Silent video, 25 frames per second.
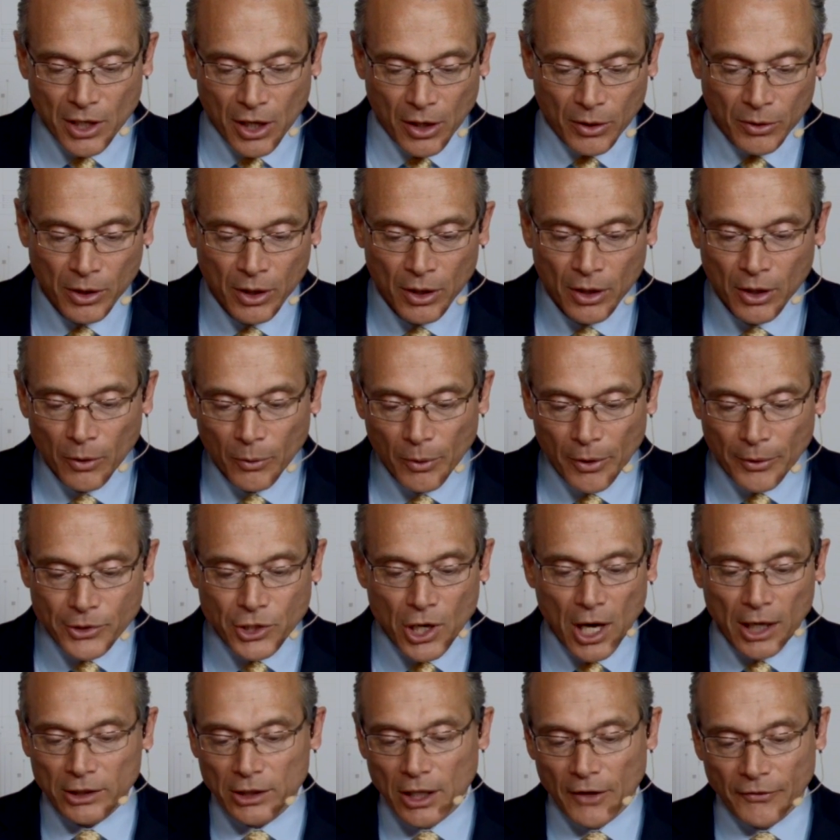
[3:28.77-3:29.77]
So we were
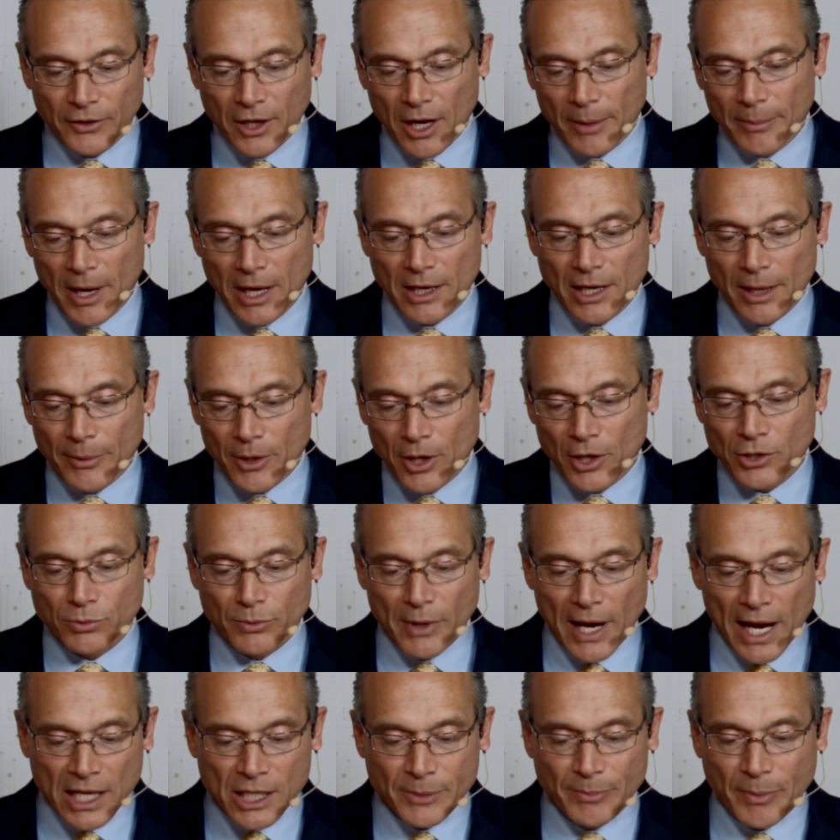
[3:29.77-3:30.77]
talking off camera, AWS
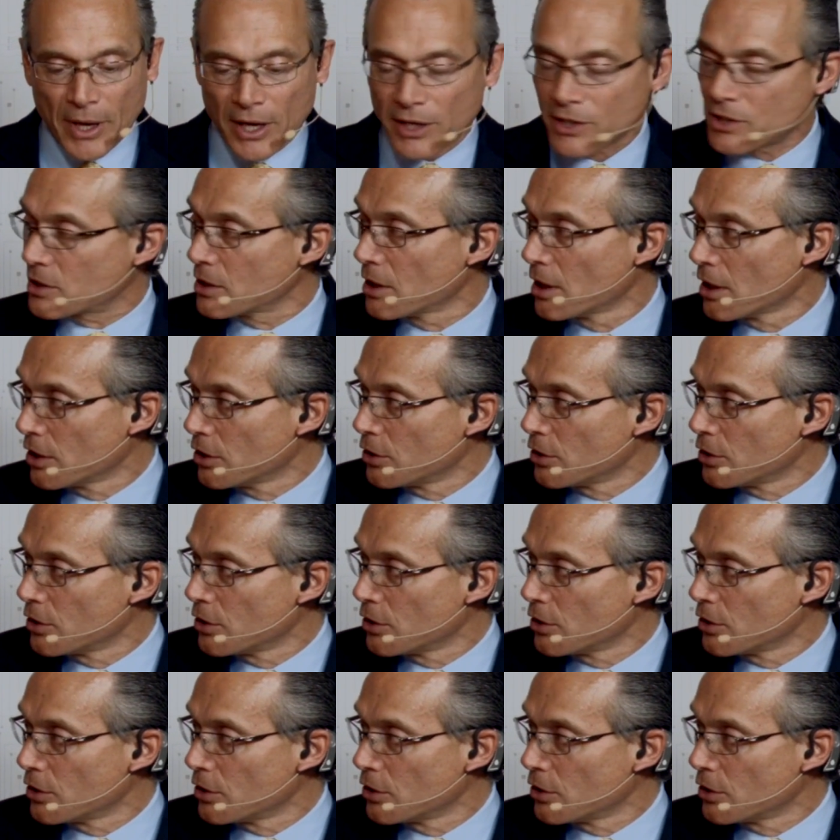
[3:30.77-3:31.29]
Rackspace,